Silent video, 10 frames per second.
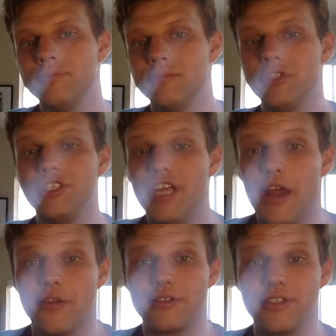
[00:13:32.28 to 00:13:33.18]
This
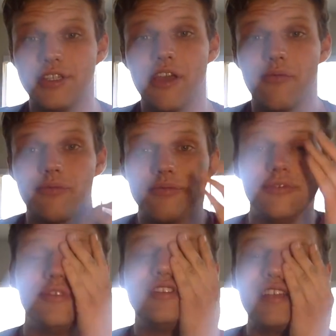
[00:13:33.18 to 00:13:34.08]
channel is a
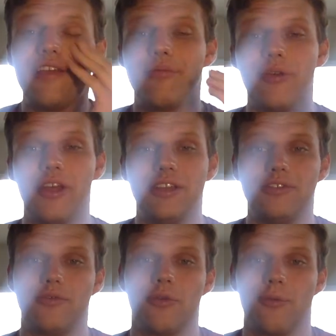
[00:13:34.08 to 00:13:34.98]
safe place
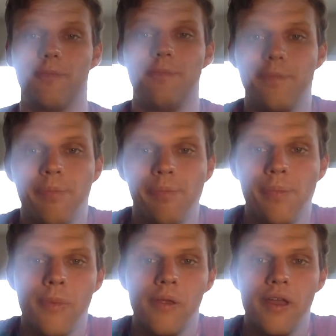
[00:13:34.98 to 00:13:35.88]
for
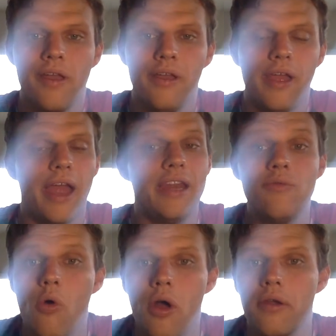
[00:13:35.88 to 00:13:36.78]

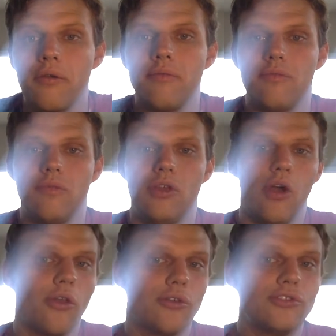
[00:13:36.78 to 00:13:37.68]
anyone.
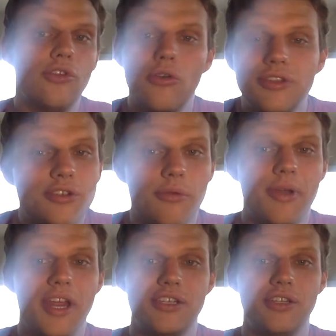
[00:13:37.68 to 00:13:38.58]
There's no
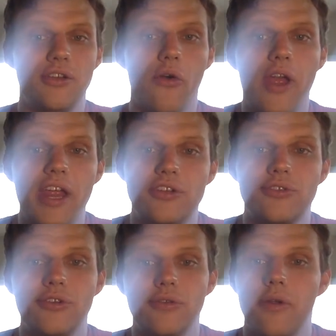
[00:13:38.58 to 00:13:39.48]
discrimination, no
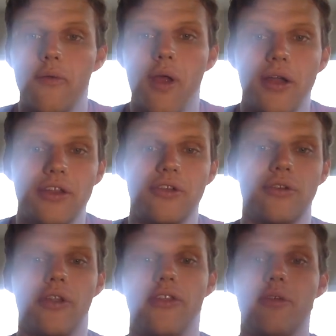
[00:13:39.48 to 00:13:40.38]
hatred around here.
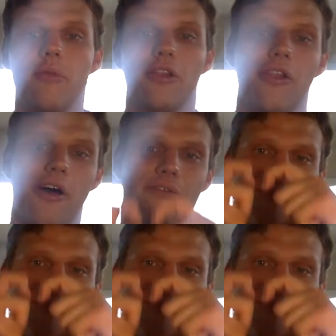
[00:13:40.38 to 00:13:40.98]
Nothing but love.